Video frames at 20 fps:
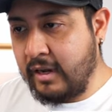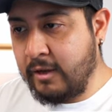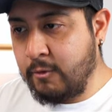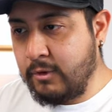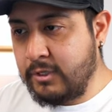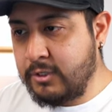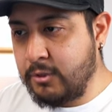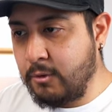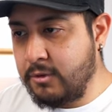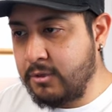
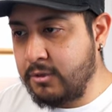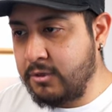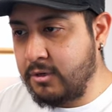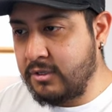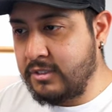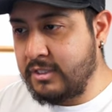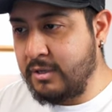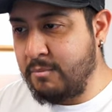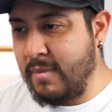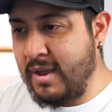will show you
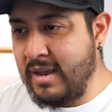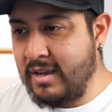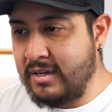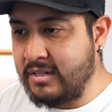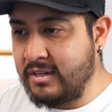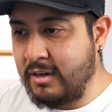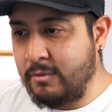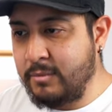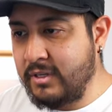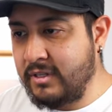just the
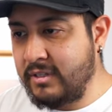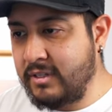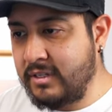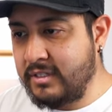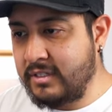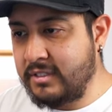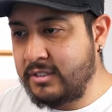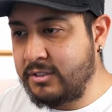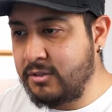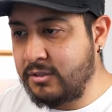mesh. I mean, this
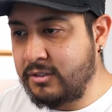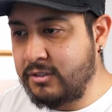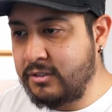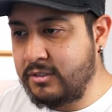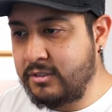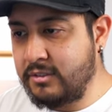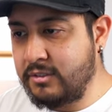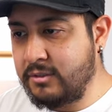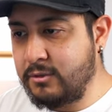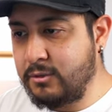is
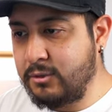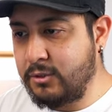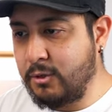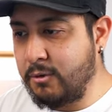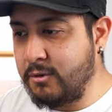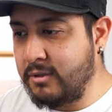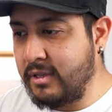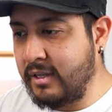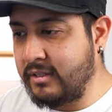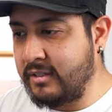just to show
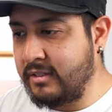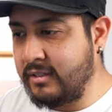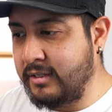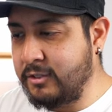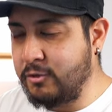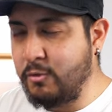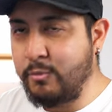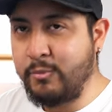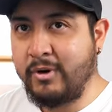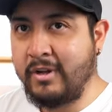you that
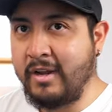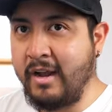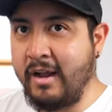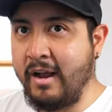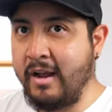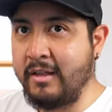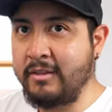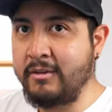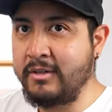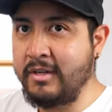this computer can
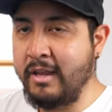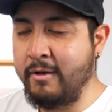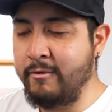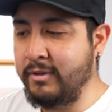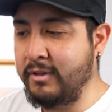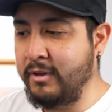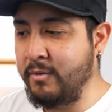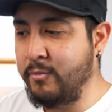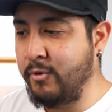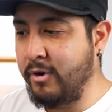handle
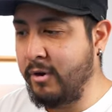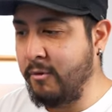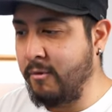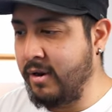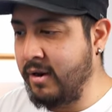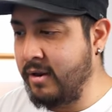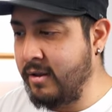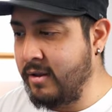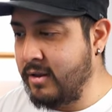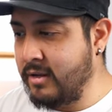everything pretty
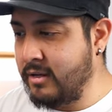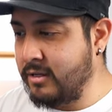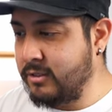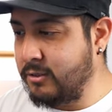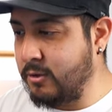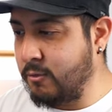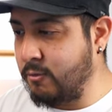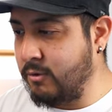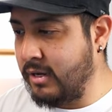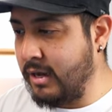well.
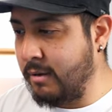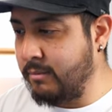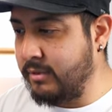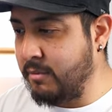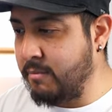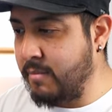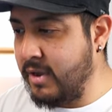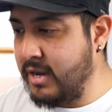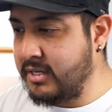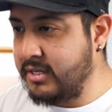So we have the
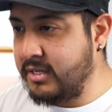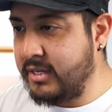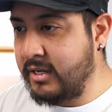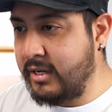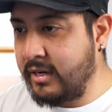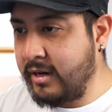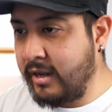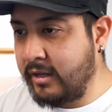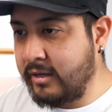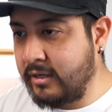mesh
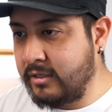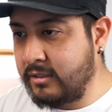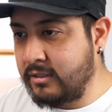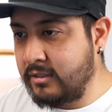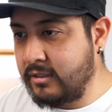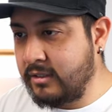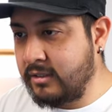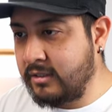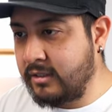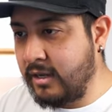here. I
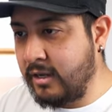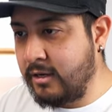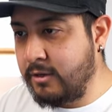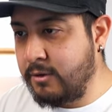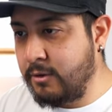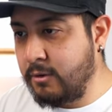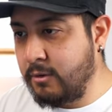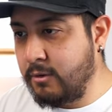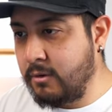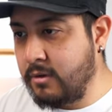can tell
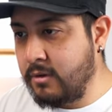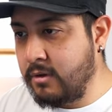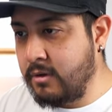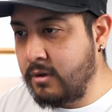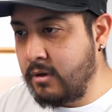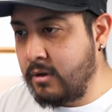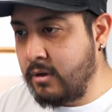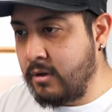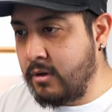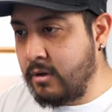you
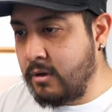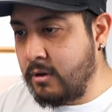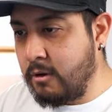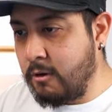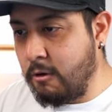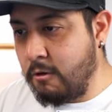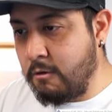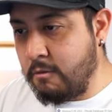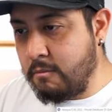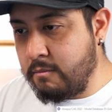
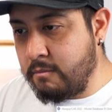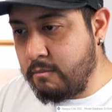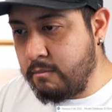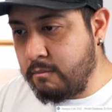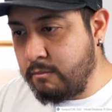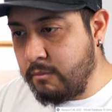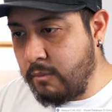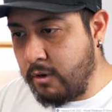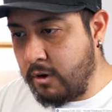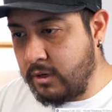how
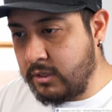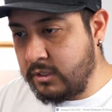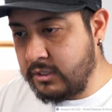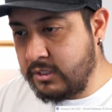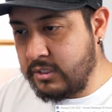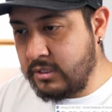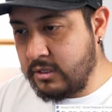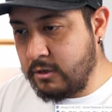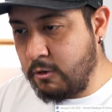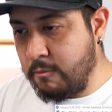
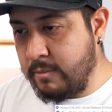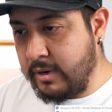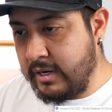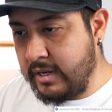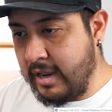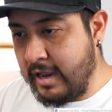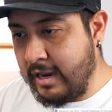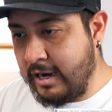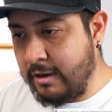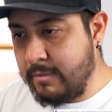
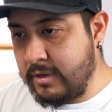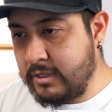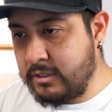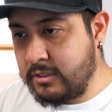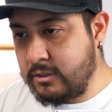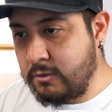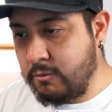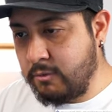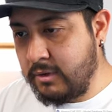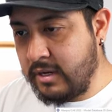many
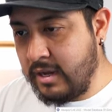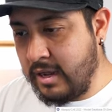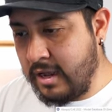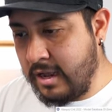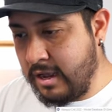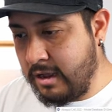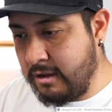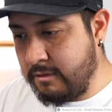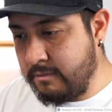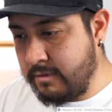elements do we
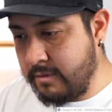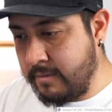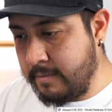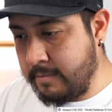have.